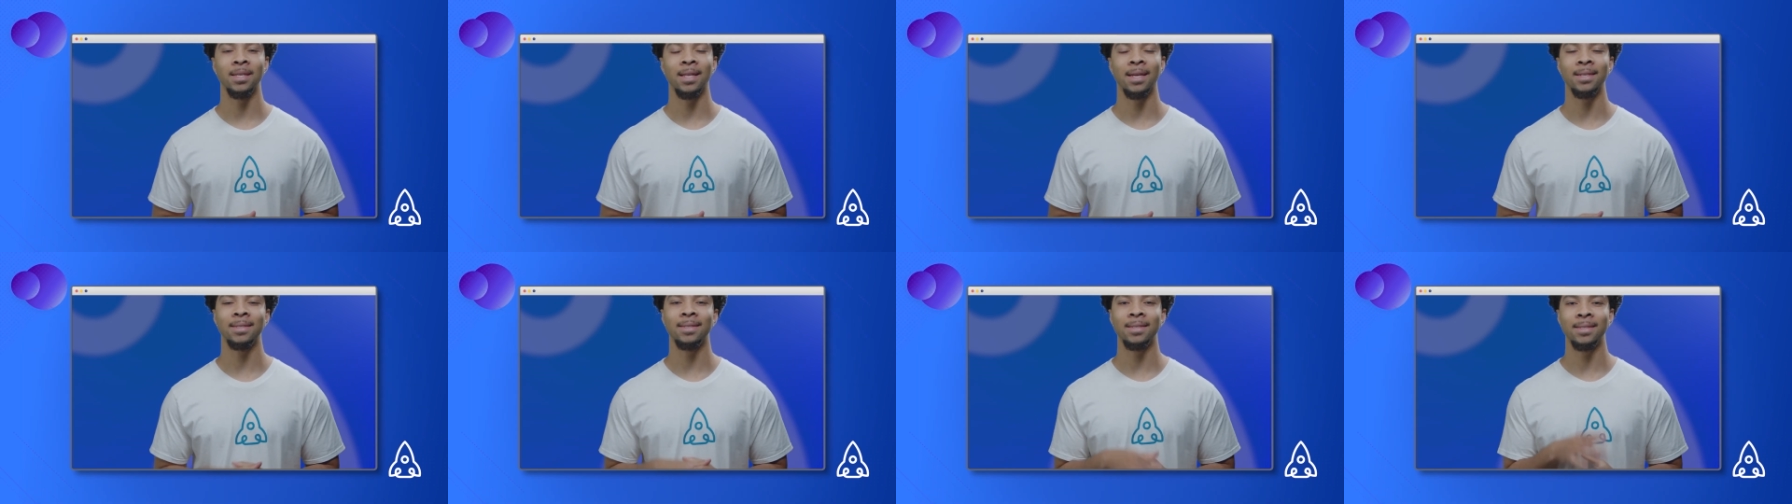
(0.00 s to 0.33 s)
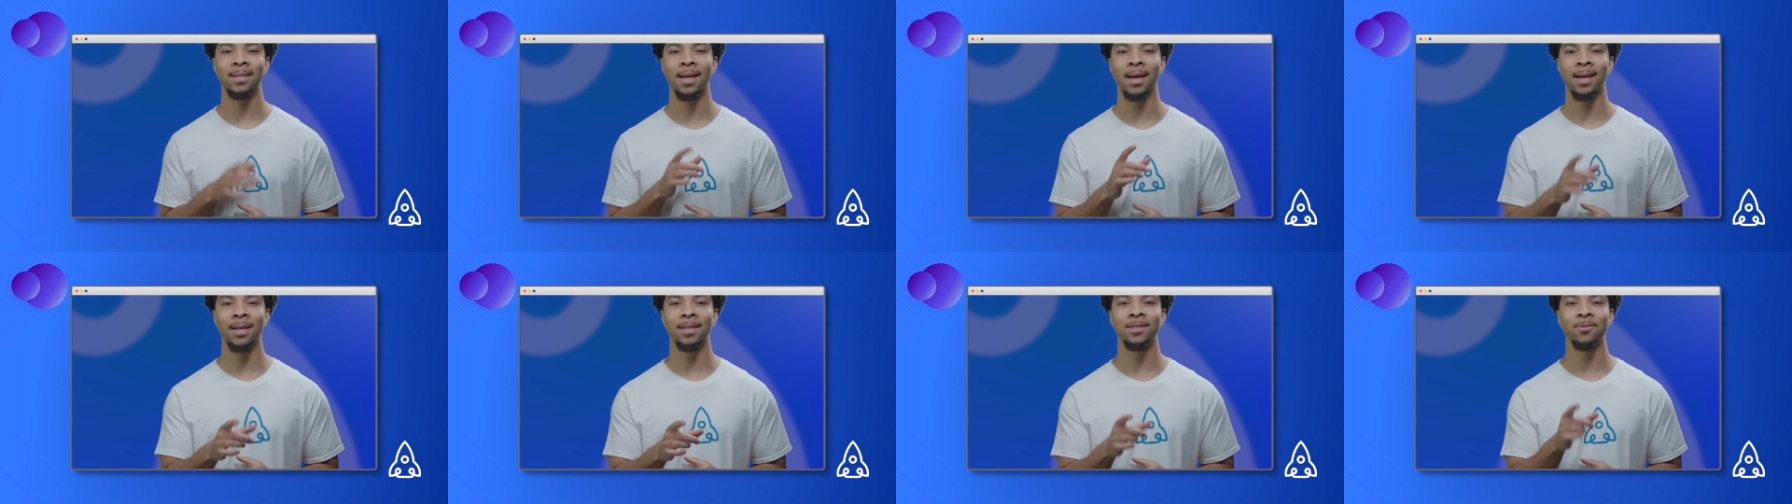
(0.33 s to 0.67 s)
And that's
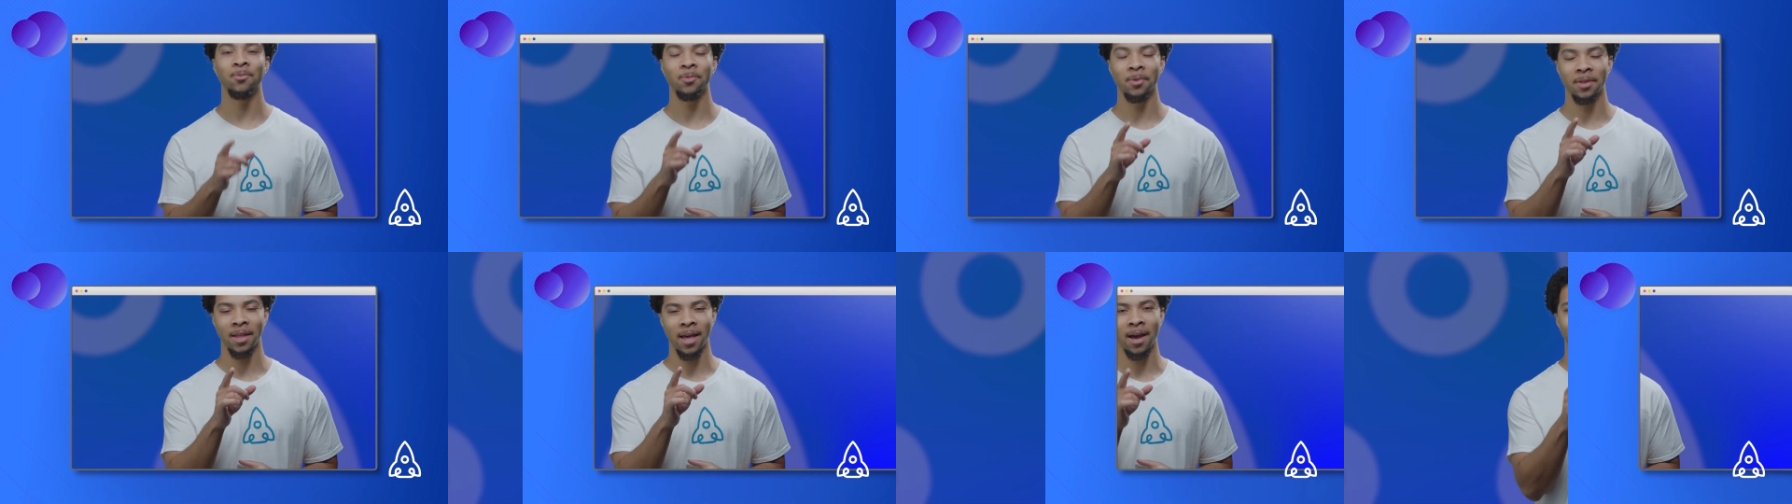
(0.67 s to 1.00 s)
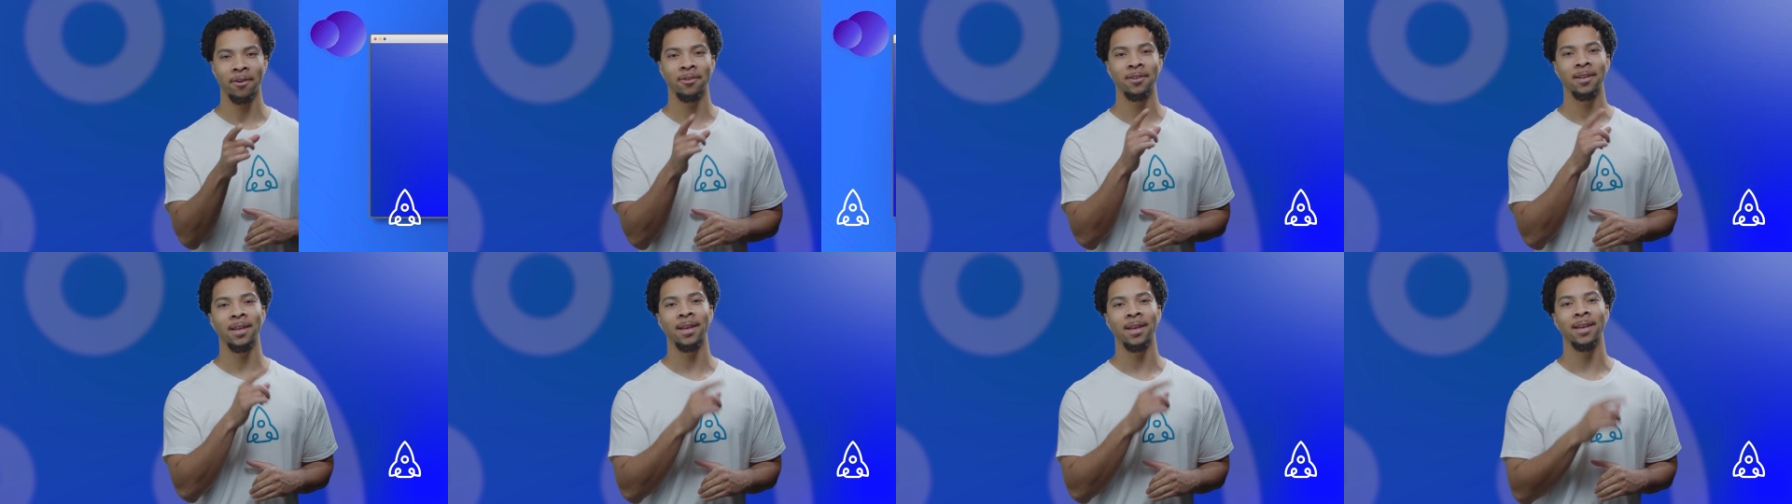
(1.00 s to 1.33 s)
science
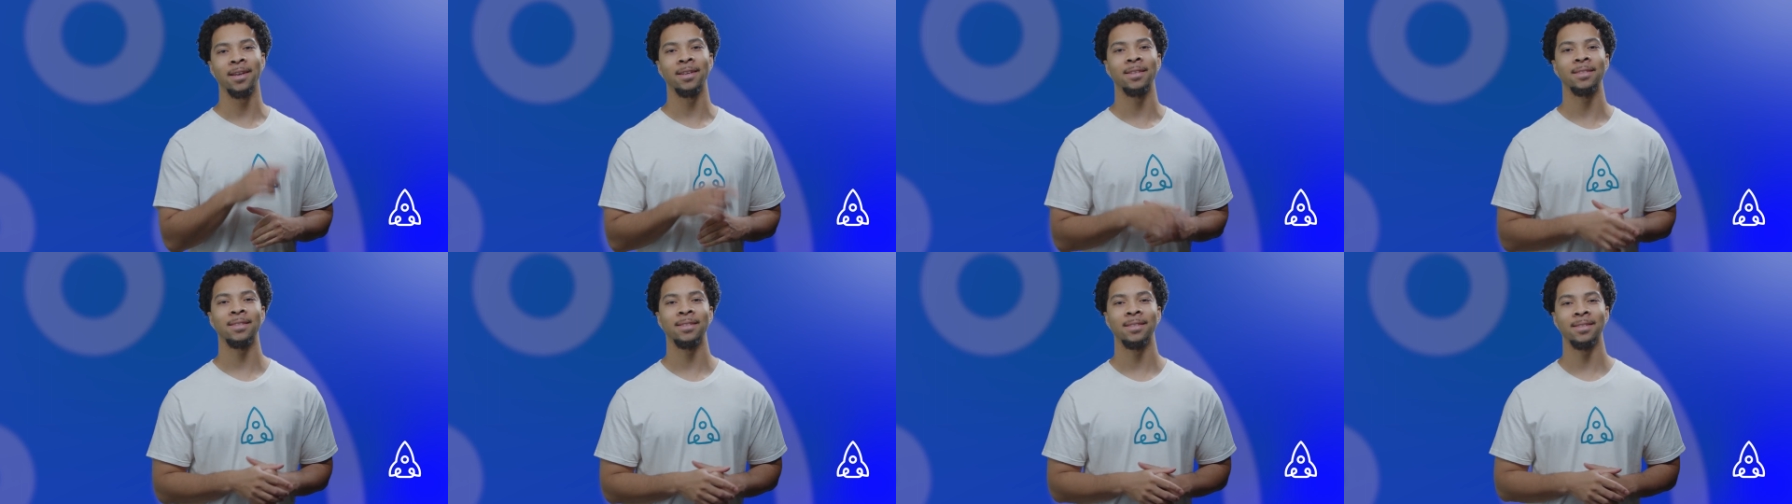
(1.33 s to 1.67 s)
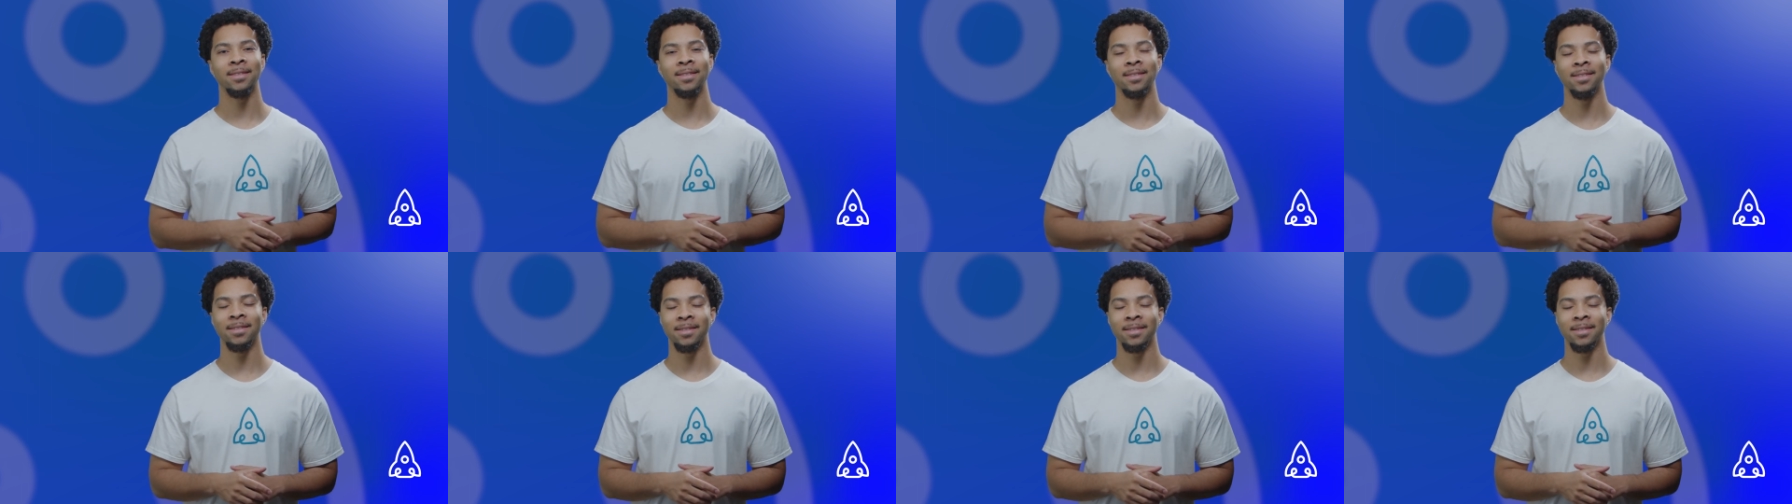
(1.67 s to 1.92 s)
without an S.